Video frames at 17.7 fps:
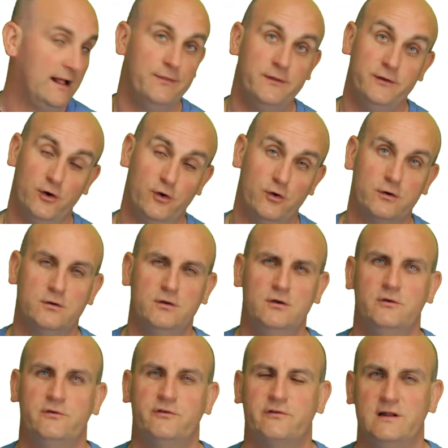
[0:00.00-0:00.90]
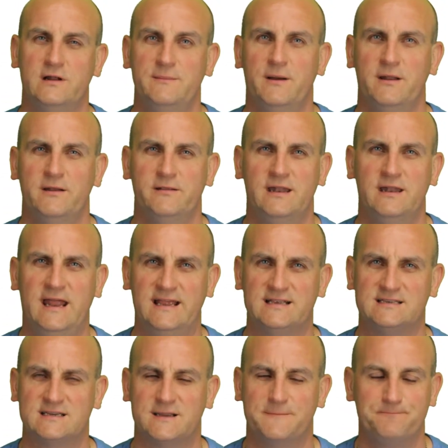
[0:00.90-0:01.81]
and the dog who's asleep under the
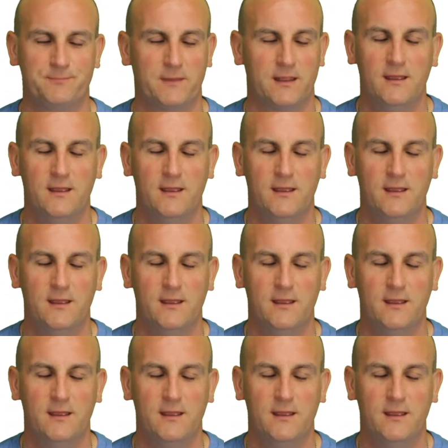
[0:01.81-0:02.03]
desk.